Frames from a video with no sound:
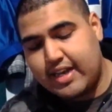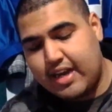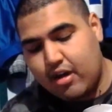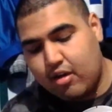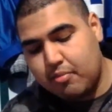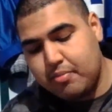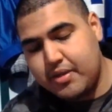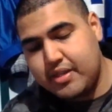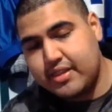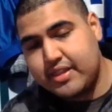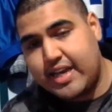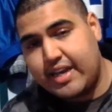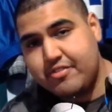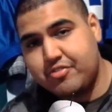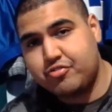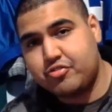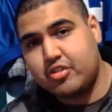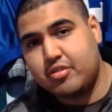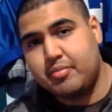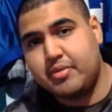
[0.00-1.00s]
I will be live
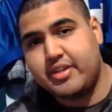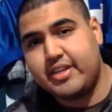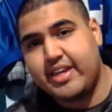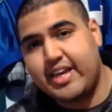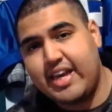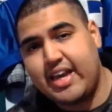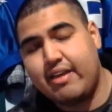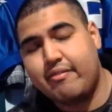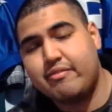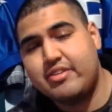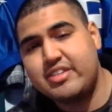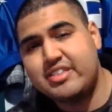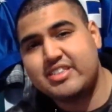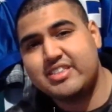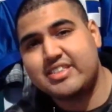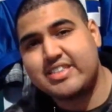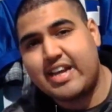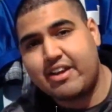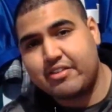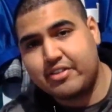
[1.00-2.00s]
streaming every
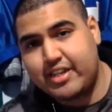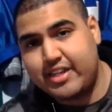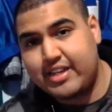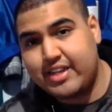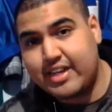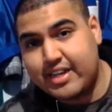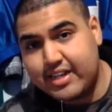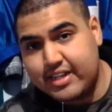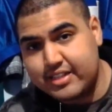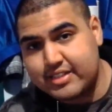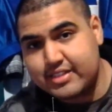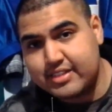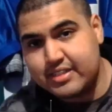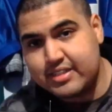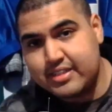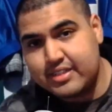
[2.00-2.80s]
Saturday night,